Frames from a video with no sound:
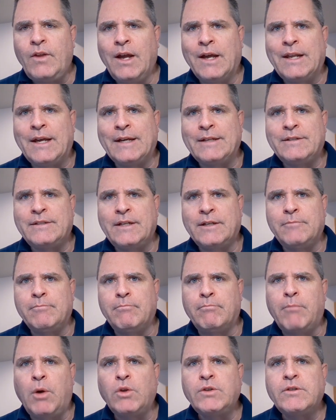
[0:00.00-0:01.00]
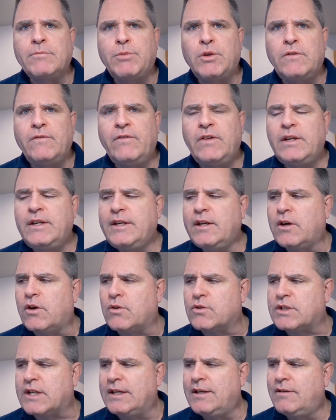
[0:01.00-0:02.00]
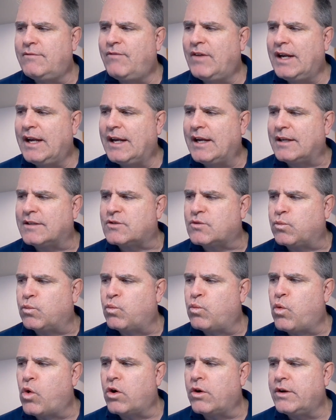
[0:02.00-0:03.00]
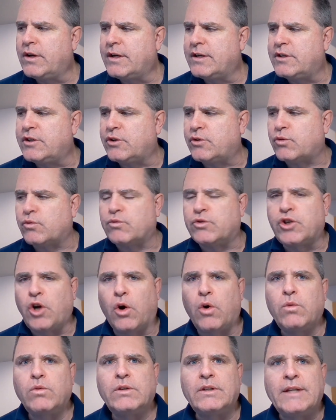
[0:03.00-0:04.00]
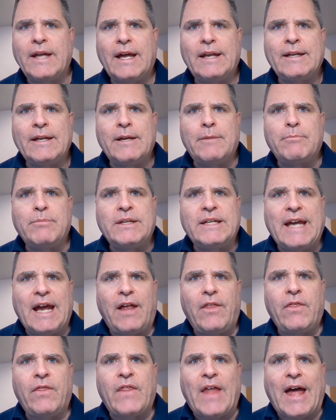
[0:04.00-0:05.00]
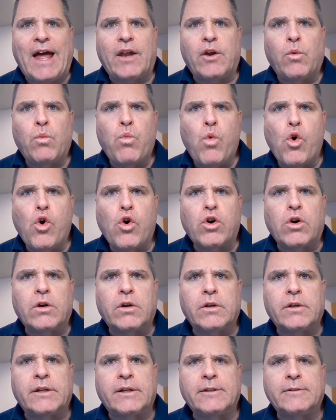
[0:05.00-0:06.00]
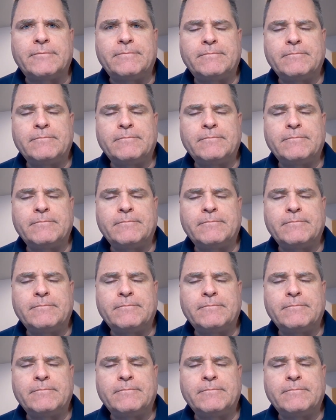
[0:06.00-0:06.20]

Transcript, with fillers: And they did multiple videos in advance warning you don't let him get that award.